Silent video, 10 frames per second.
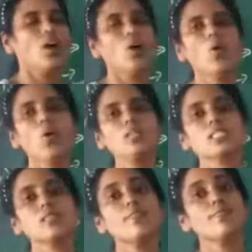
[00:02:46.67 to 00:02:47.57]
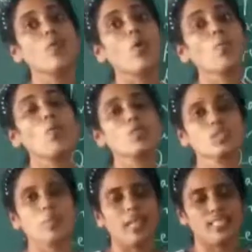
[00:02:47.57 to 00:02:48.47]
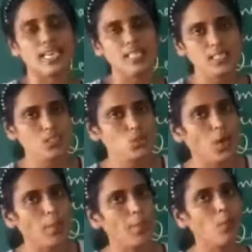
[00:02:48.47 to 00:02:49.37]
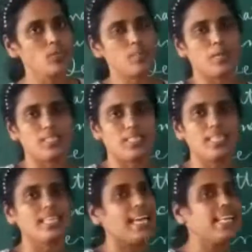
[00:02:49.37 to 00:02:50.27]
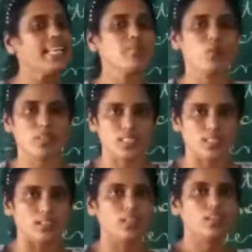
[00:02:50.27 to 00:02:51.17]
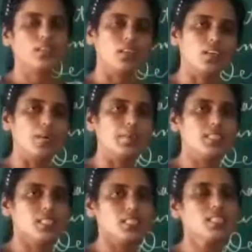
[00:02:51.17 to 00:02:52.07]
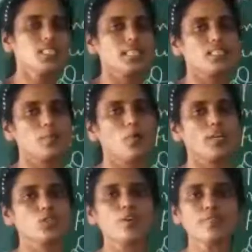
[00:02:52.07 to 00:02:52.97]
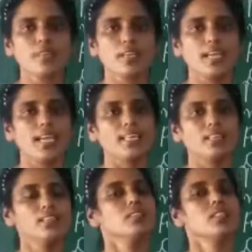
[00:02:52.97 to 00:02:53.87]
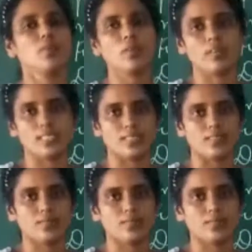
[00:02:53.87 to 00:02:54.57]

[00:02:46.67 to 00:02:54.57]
holds the foremost place, that is the topmost place in any democracy. Government is at the center point of any democracy.